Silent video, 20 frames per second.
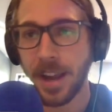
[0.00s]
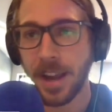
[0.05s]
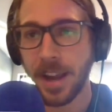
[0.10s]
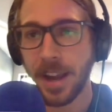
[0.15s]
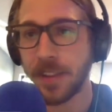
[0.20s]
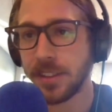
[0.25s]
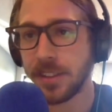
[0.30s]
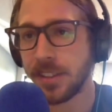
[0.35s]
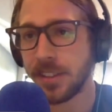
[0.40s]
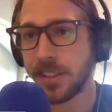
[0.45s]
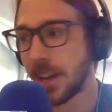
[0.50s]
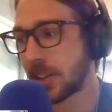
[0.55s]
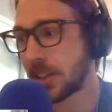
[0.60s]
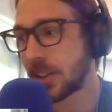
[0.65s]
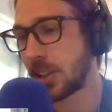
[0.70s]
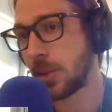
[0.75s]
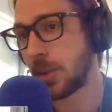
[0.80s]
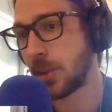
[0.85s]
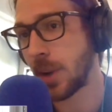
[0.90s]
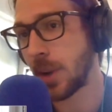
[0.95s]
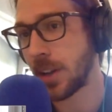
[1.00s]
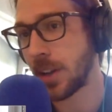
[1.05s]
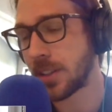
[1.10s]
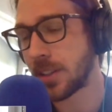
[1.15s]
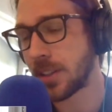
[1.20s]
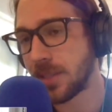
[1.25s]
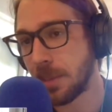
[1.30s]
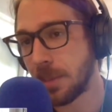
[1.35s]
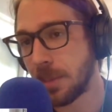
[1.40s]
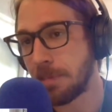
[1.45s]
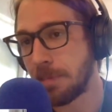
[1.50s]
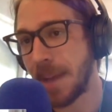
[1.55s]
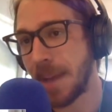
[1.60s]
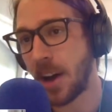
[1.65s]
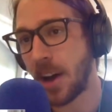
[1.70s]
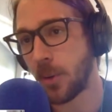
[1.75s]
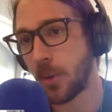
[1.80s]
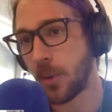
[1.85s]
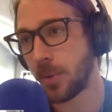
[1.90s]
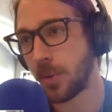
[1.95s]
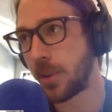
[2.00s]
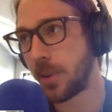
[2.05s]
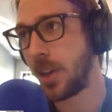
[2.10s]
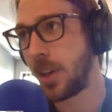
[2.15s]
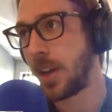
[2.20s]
and this is actually relatively bound.